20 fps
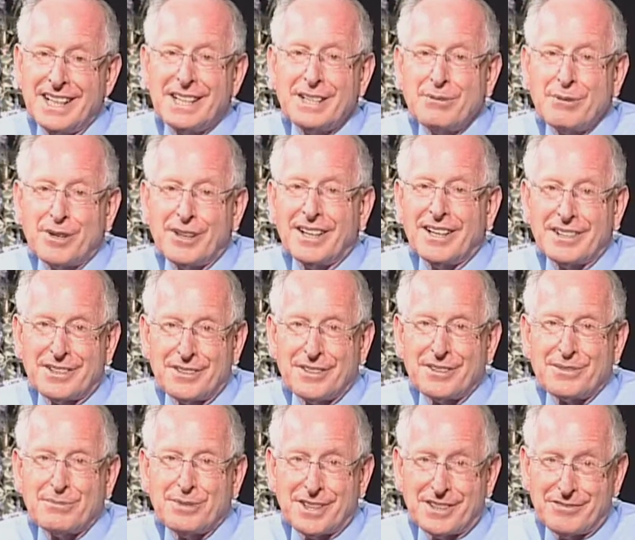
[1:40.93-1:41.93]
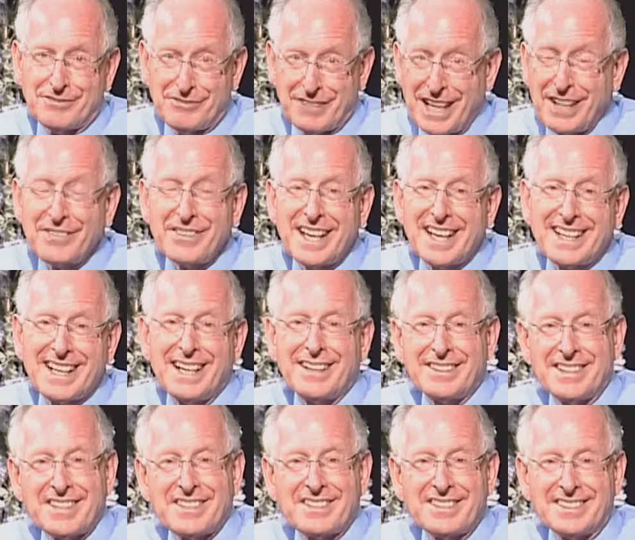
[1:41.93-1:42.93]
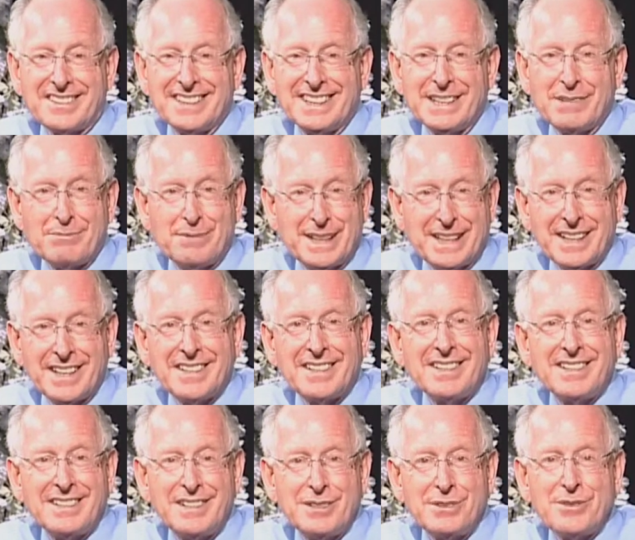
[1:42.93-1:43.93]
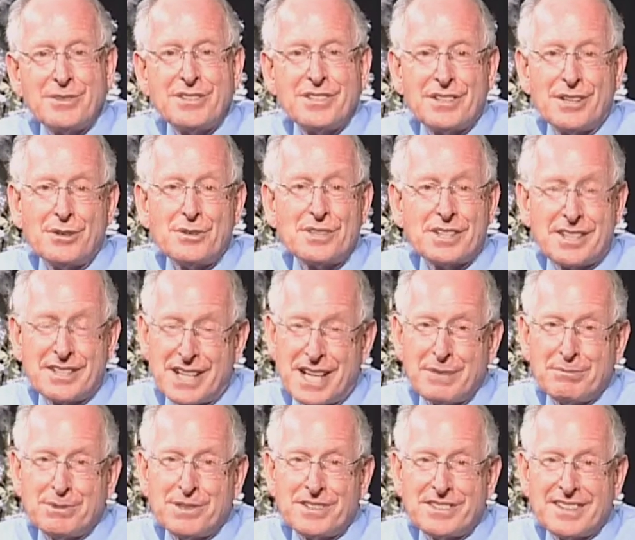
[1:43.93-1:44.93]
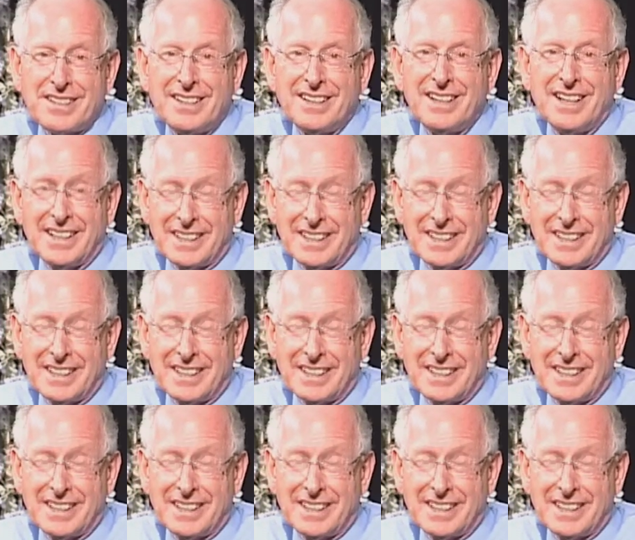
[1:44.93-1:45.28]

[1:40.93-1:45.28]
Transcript: anywhere on earth would have found that out instantly and begun to use those examples